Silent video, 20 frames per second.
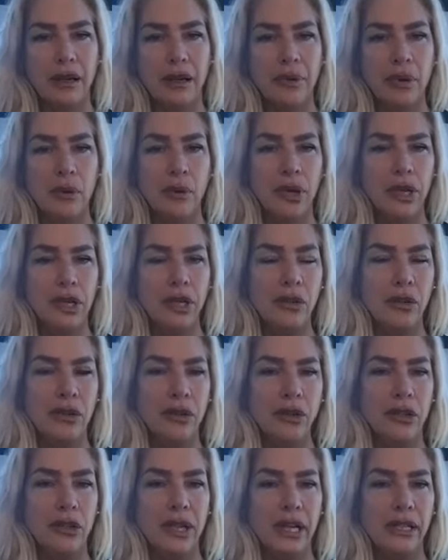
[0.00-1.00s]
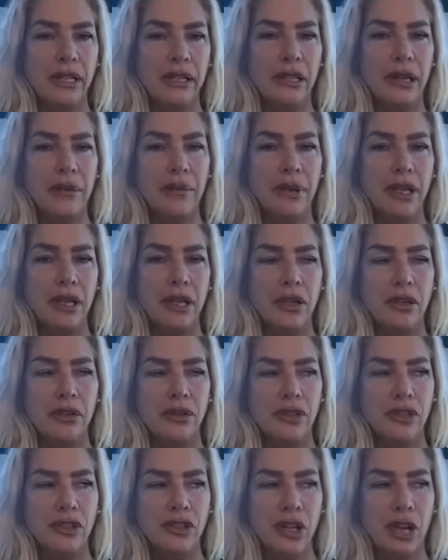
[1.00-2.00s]
But when you look at somebody
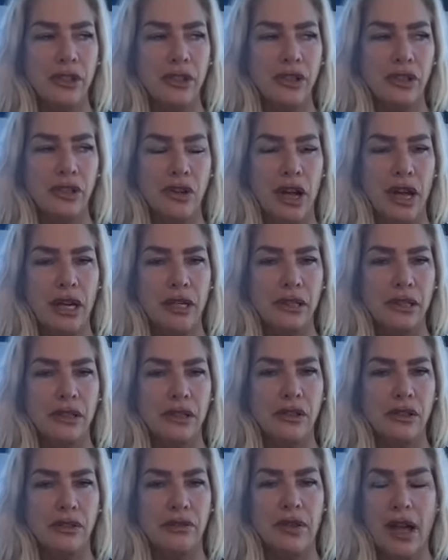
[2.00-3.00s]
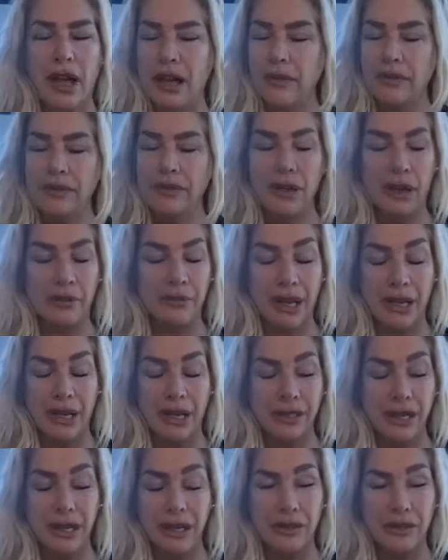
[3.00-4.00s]
who's just trying to survive, I'm not
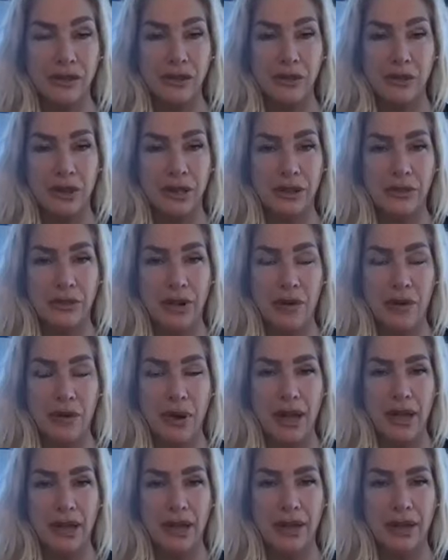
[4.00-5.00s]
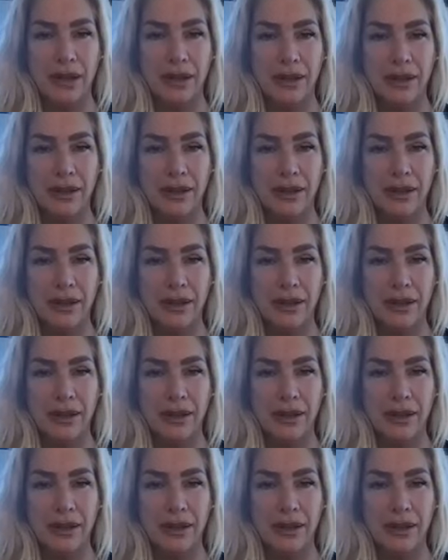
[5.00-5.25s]
saying they're doing it the right way,